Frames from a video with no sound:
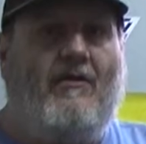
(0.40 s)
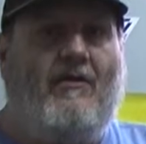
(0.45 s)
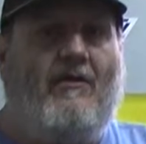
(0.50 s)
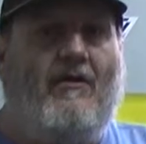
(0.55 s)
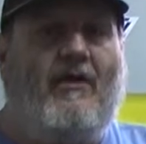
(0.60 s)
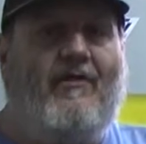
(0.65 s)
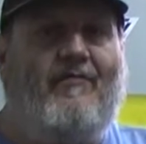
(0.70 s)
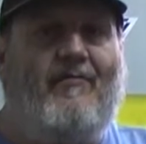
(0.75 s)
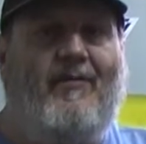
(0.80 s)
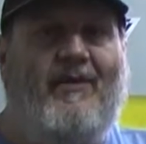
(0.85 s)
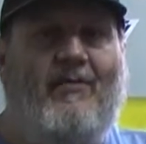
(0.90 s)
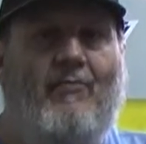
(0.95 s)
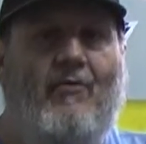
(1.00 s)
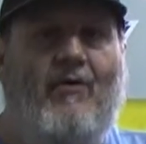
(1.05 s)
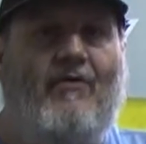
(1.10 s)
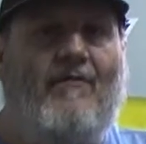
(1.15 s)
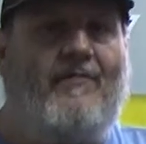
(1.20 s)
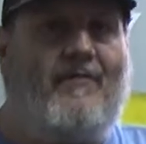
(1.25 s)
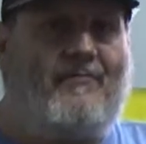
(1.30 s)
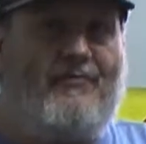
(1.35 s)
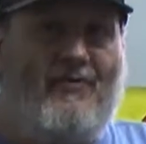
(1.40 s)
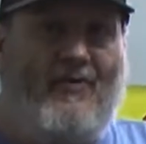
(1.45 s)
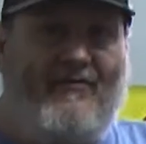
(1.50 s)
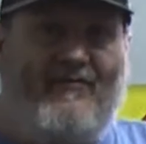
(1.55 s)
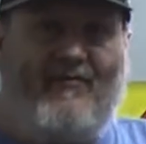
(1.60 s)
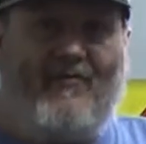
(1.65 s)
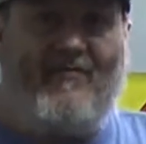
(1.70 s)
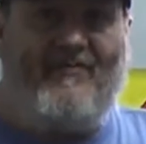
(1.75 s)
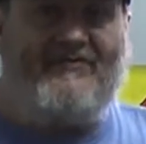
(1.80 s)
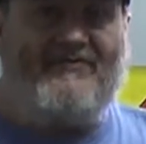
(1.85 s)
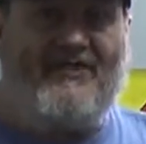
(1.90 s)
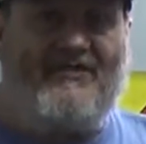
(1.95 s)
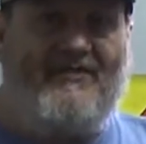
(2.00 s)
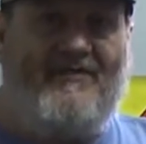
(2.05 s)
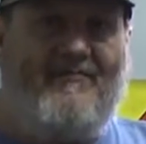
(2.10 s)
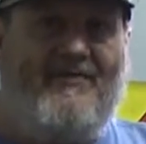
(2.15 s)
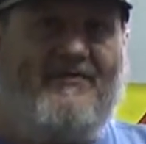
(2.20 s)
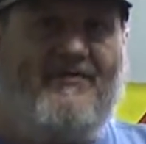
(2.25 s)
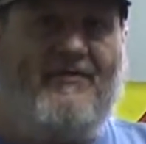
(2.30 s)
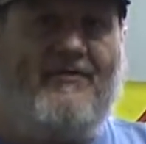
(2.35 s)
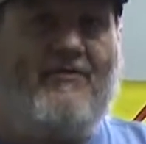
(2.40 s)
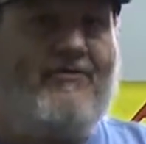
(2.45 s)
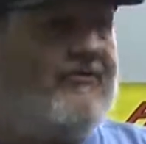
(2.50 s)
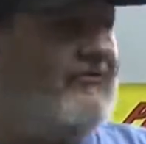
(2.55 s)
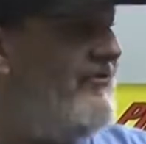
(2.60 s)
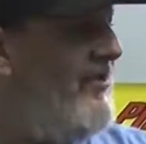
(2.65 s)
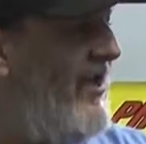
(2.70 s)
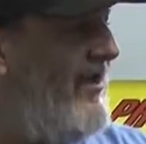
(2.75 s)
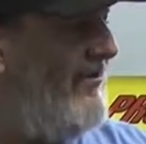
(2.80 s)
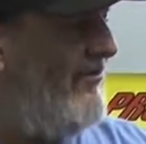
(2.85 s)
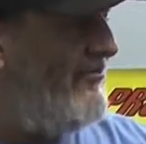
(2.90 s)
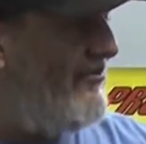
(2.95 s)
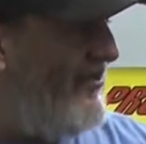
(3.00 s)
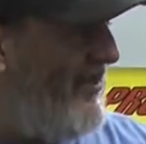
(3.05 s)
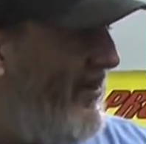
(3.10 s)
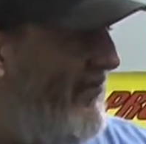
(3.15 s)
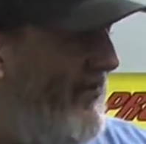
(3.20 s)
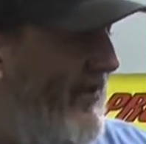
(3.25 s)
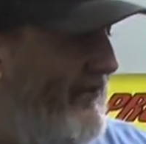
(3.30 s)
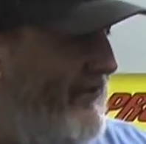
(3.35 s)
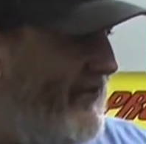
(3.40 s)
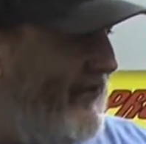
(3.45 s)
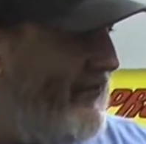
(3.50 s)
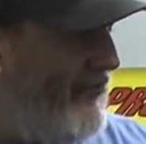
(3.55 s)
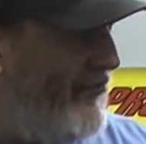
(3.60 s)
Hey everybody, welcome to Proformance Unlimited. On our dyno today we have a